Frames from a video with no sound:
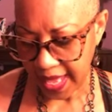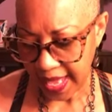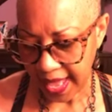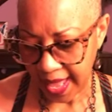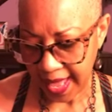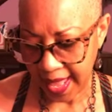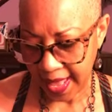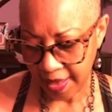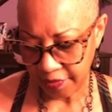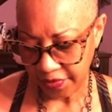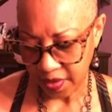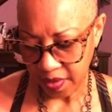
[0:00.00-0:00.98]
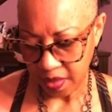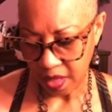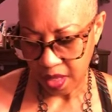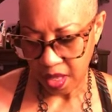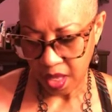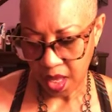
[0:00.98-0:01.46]
have
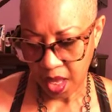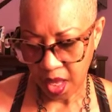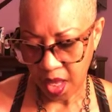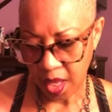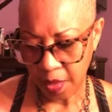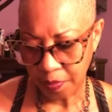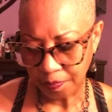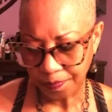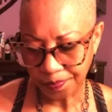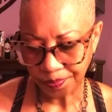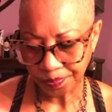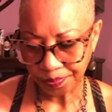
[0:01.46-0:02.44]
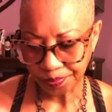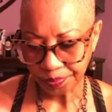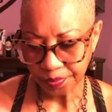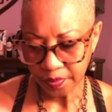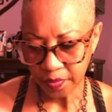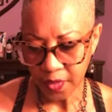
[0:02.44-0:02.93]
um,
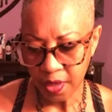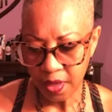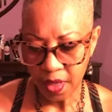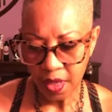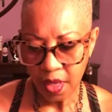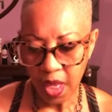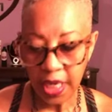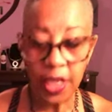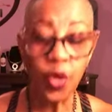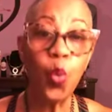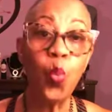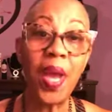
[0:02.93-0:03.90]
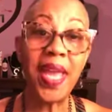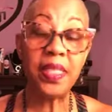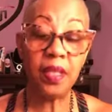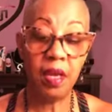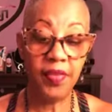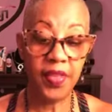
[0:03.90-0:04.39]
a little weight
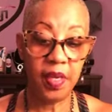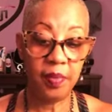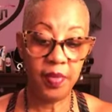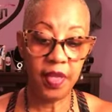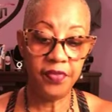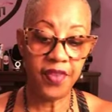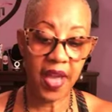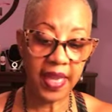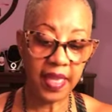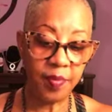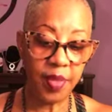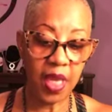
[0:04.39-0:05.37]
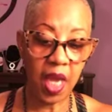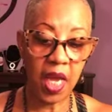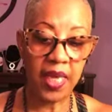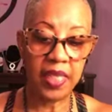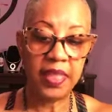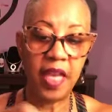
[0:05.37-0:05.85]
on them, if I can be
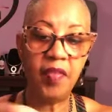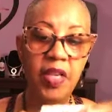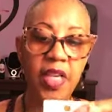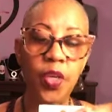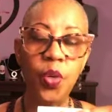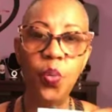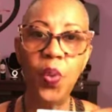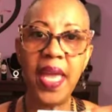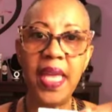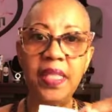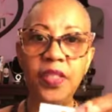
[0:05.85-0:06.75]
honest. They have a little weight, so